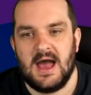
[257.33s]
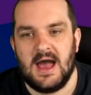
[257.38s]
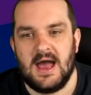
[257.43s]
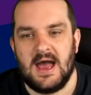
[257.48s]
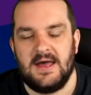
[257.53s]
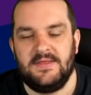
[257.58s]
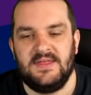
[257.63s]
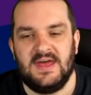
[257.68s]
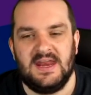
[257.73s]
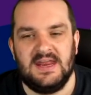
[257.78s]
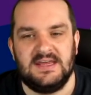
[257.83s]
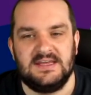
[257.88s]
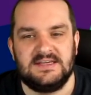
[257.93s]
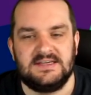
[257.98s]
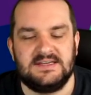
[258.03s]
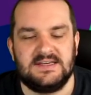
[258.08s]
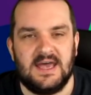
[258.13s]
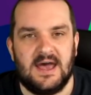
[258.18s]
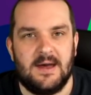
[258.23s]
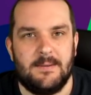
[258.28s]
and then
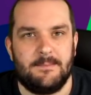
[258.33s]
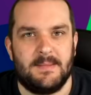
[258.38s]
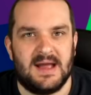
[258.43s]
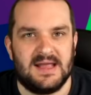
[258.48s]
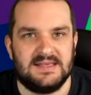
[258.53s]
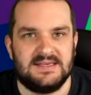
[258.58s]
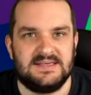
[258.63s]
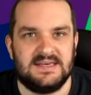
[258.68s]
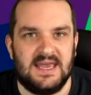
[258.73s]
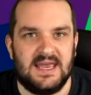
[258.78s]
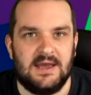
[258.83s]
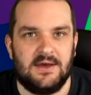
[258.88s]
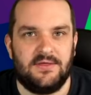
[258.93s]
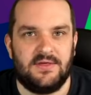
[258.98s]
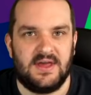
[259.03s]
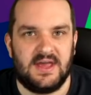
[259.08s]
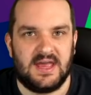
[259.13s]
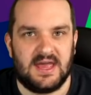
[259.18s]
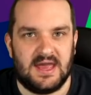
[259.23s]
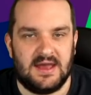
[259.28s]
it's Man City, I
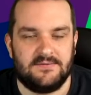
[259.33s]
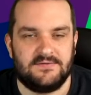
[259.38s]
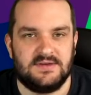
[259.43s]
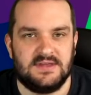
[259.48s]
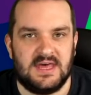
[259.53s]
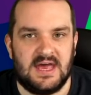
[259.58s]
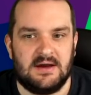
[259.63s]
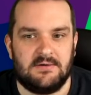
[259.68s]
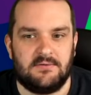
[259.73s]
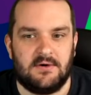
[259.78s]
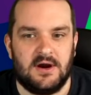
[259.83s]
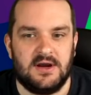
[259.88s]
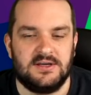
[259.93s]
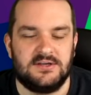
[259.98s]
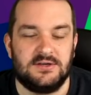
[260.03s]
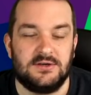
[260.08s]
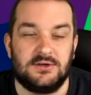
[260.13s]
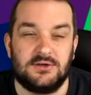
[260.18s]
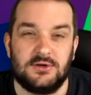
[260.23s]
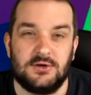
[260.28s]
think, after that, right?
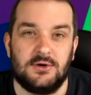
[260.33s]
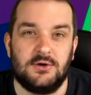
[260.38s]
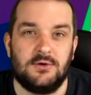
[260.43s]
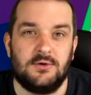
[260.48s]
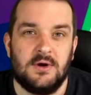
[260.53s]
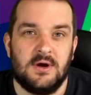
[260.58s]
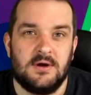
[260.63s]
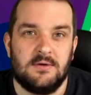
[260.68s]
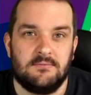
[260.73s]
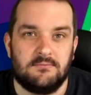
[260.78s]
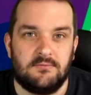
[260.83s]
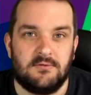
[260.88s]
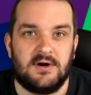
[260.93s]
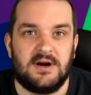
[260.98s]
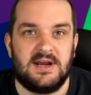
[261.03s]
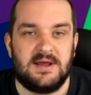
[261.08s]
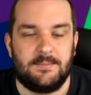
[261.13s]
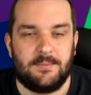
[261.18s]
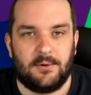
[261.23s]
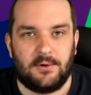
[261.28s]
So 2
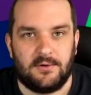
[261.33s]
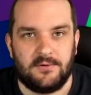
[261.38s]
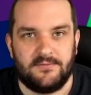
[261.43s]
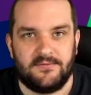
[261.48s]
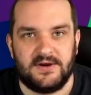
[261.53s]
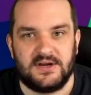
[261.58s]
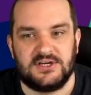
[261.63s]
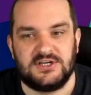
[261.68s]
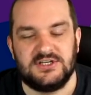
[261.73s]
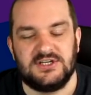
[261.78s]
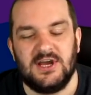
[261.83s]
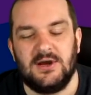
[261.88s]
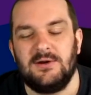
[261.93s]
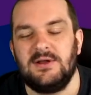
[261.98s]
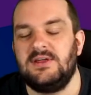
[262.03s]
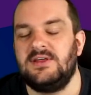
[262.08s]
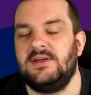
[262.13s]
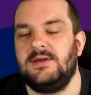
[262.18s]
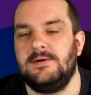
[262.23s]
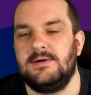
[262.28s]
really poor fixtures. The
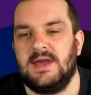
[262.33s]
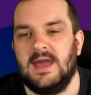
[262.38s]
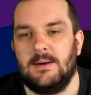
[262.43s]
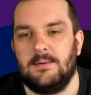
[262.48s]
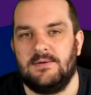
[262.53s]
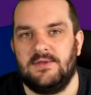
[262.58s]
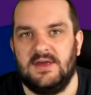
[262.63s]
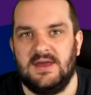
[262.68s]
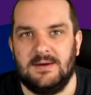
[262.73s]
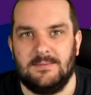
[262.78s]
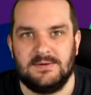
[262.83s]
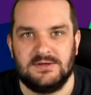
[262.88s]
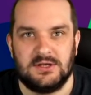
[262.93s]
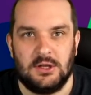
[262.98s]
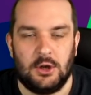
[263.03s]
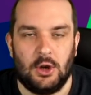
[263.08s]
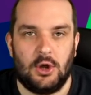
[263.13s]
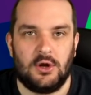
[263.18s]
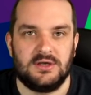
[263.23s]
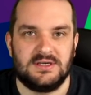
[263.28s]
only thing you get with him is a
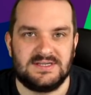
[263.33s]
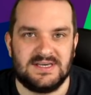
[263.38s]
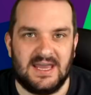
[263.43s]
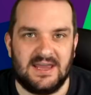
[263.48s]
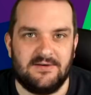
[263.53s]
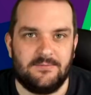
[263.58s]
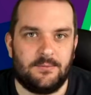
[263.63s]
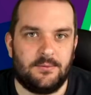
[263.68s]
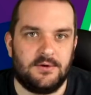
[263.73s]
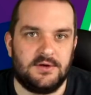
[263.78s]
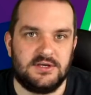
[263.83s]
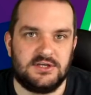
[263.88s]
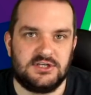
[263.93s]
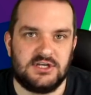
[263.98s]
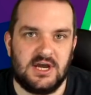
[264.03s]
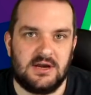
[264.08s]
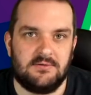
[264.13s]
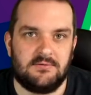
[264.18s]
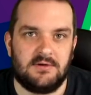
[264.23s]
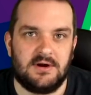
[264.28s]
lot of save points
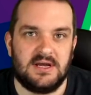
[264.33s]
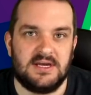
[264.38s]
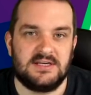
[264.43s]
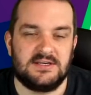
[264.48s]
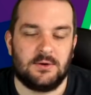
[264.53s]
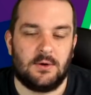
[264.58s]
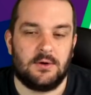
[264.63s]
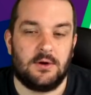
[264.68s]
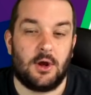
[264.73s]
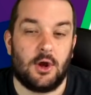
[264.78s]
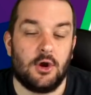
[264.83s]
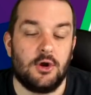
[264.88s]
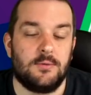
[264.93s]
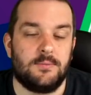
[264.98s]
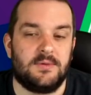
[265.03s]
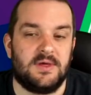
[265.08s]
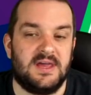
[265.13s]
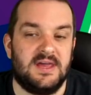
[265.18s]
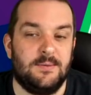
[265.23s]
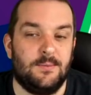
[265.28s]
generally. So I'd
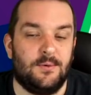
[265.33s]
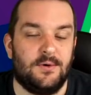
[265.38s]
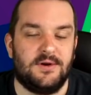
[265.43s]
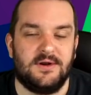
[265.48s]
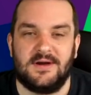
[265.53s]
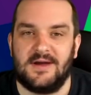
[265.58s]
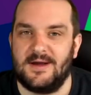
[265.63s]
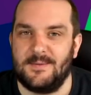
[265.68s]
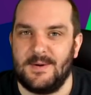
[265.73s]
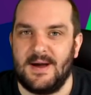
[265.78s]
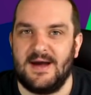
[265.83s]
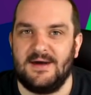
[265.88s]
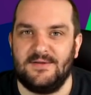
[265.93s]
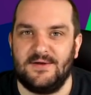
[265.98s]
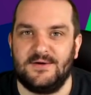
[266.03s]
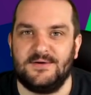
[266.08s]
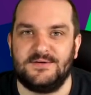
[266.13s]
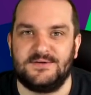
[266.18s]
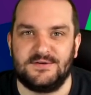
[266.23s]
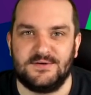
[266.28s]
hope that he wouldn't come out of
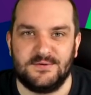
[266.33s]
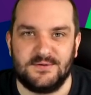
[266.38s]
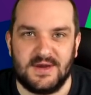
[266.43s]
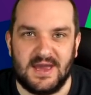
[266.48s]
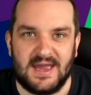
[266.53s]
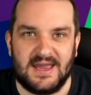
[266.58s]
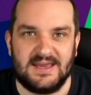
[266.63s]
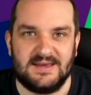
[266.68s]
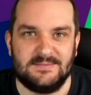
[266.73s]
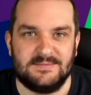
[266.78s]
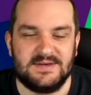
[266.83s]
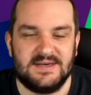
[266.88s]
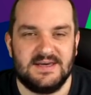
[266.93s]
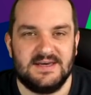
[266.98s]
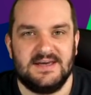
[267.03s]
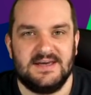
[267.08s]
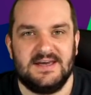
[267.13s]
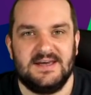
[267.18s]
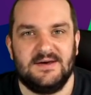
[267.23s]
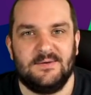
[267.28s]
those 2 games
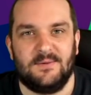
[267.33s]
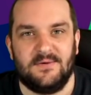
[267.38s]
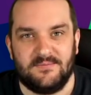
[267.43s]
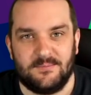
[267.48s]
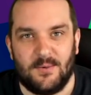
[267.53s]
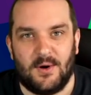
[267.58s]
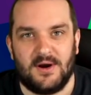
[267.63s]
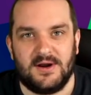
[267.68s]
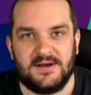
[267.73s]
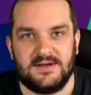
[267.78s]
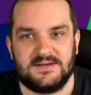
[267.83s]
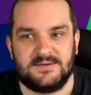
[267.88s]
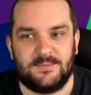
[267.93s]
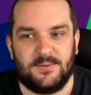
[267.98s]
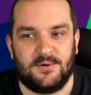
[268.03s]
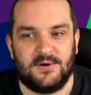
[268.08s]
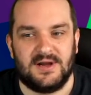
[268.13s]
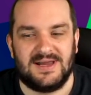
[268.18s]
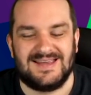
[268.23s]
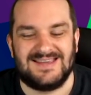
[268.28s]
with minus
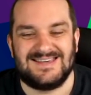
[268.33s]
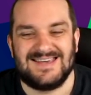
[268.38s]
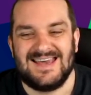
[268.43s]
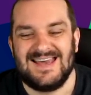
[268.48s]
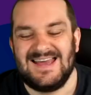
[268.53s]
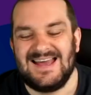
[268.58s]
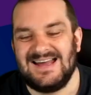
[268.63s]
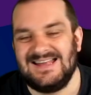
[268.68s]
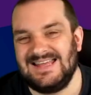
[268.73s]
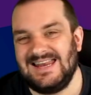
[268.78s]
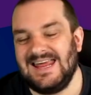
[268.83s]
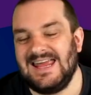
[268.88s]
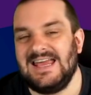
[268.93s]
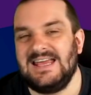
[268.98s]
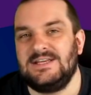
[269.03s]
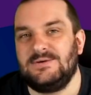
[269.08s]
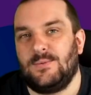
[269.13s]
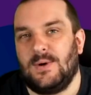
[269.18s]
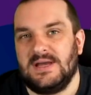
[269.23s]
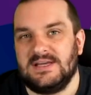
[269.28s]
points. And then it
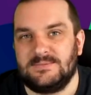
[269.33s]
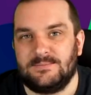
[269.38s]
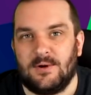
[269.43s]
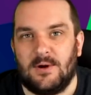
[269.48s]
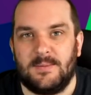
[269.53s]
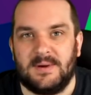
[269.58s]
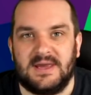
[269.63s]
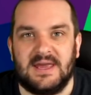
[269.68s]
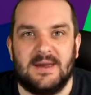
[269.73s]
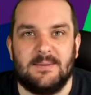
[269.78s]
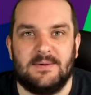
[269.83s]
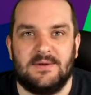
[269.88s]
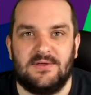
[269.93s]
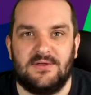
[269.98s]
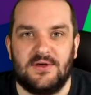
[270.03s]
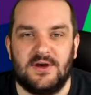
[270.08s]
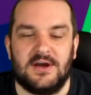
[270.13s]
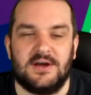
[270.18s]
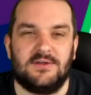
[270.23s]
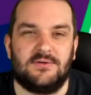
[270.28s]
is West Brom in game week
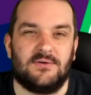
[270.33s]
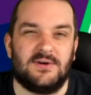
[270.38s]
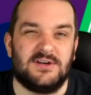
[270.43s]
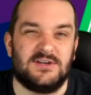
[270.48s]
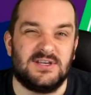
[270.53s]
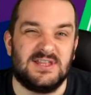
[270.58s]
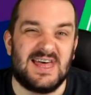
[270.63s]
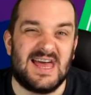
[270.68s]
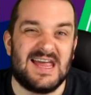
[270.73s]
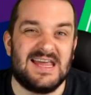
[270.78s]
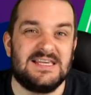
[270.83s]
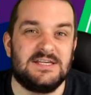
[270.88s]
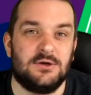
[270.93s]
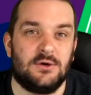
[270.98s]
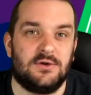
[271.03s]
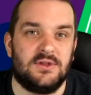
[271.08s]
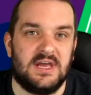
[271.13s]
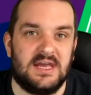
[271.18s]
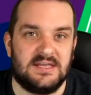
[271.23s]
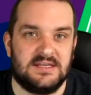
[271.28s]
33. So that is
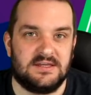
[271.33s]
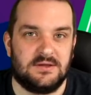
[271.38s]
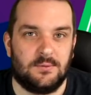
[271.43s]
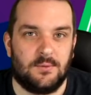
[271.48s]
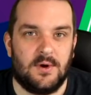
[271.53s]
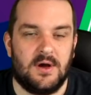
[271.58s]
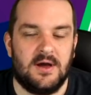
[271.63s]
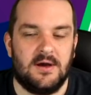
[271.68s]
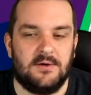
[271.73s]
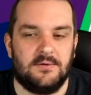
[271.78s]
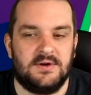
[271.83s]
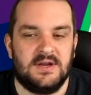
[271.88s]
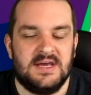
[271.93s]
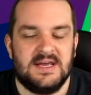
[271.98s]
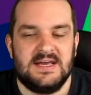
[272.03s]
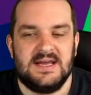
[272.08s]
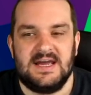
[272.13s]
not the end of the world.